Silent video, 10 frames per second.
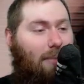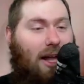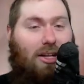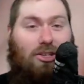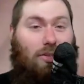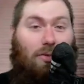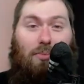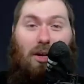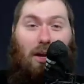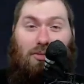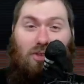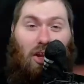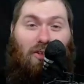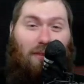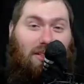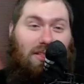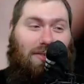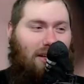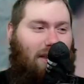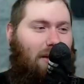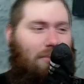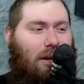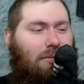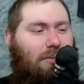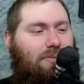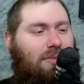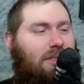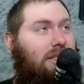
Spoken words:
managed to do it, but almost all of my sleeves have that problem.